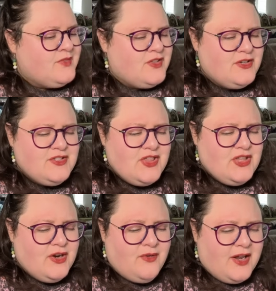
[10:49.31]
There's a
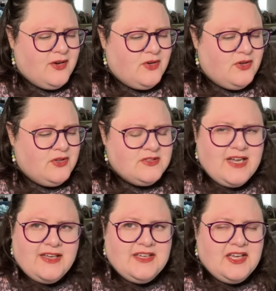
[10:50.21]
theoretical
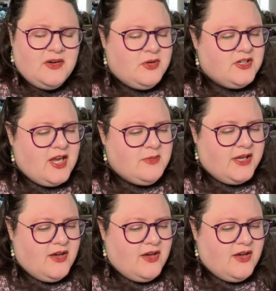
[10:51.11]
Talia Hibbert coming